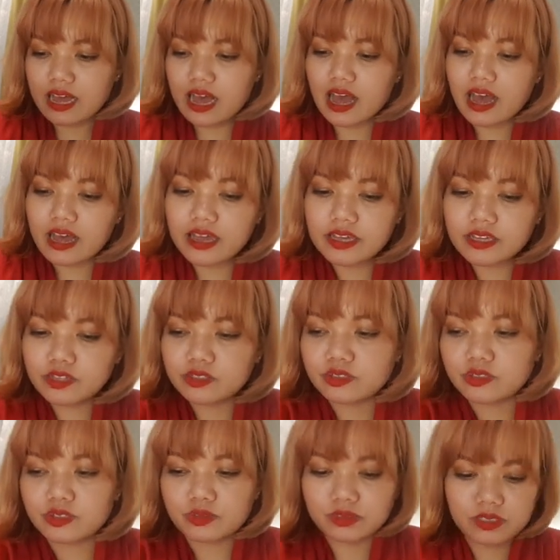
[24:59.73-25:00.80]
I
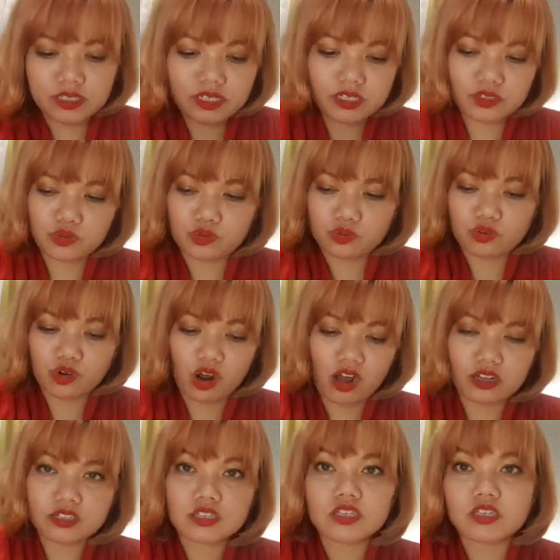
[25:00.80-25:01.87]
usually do
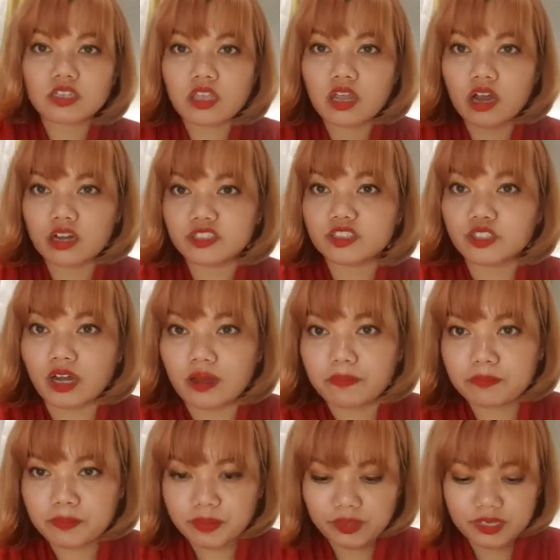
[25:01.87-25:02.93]
not touch up
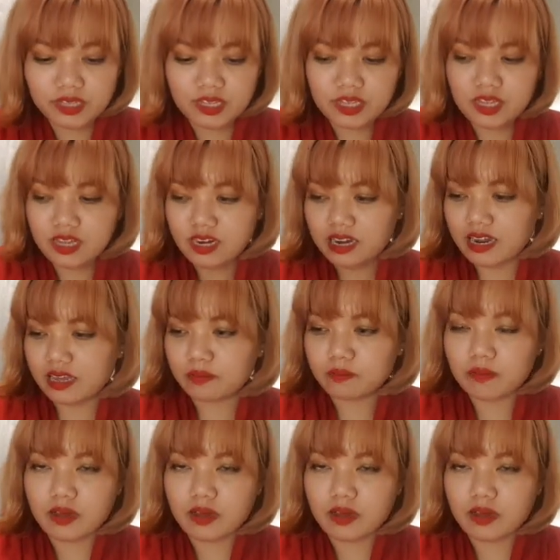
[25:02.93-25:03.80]
like